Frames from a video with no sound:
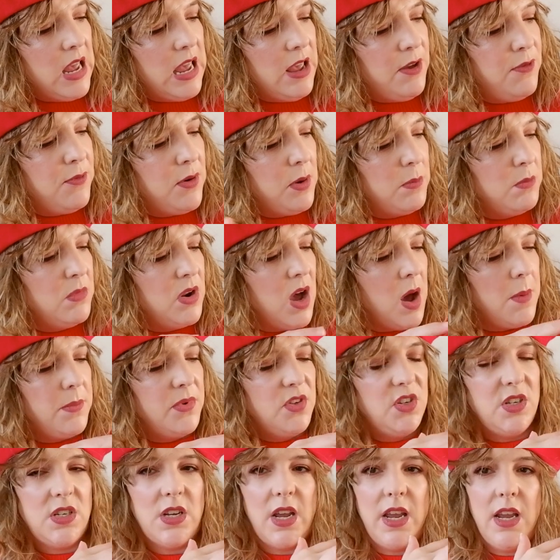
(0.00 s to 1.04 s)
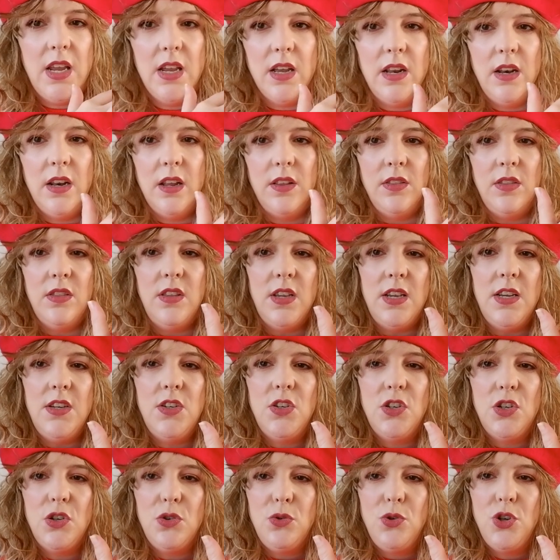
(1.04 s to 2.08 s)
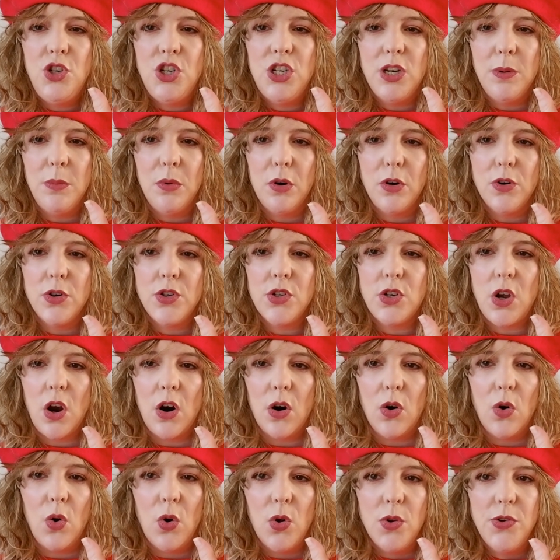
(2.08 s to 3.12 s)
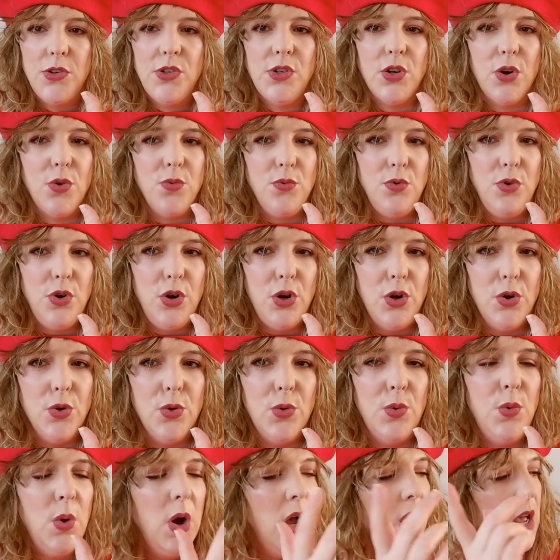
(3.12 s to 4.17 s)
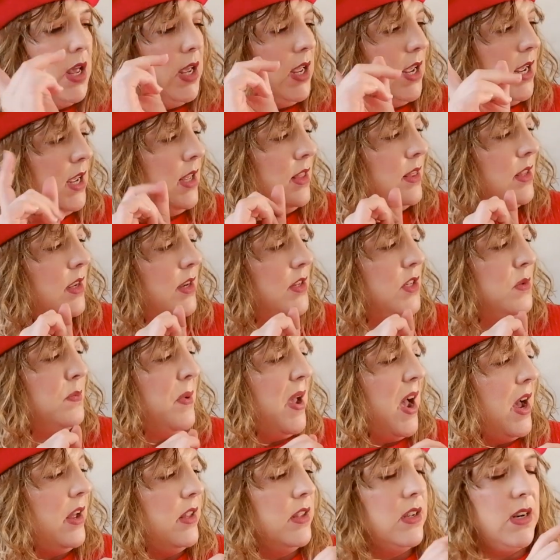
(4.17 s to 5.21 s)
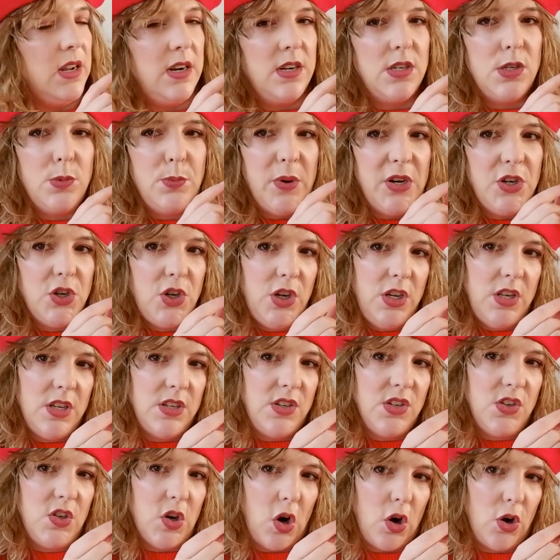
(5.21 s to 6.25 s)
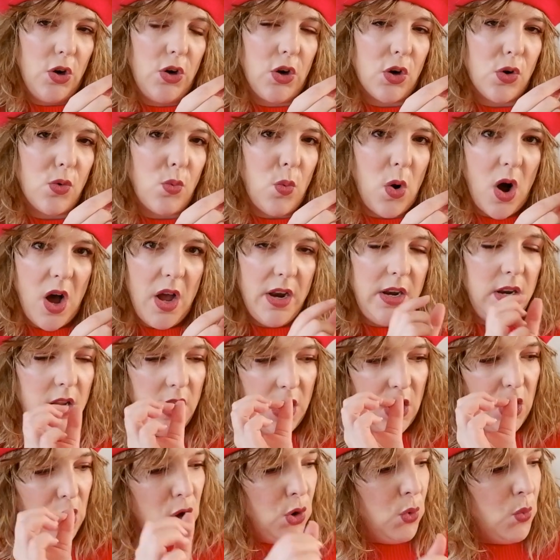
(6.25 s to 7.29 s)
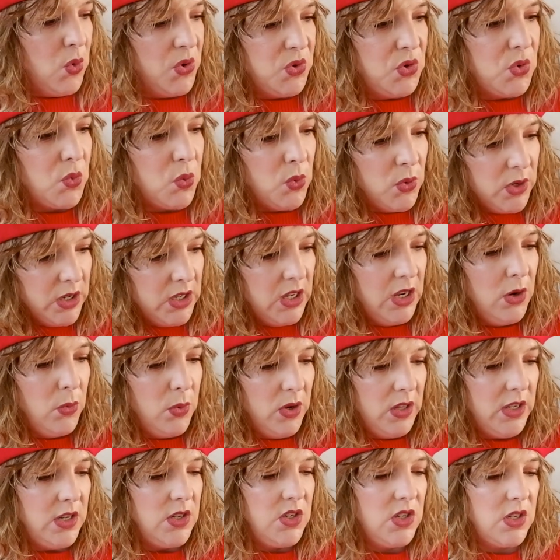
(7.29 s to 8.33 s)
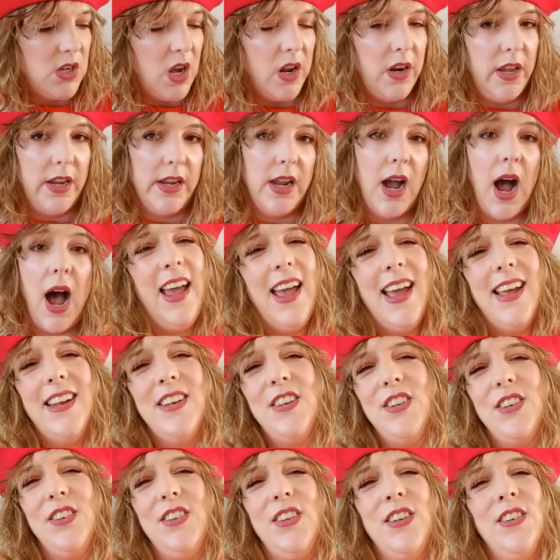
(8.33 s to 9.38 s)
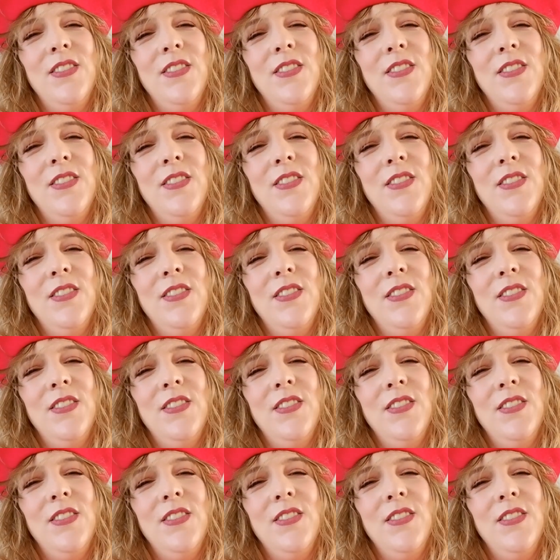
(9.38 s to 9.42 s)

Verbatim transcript: if I'm not mistaken, these two shimmers are also new in this palette, and especially this darker one was really, really stunning. And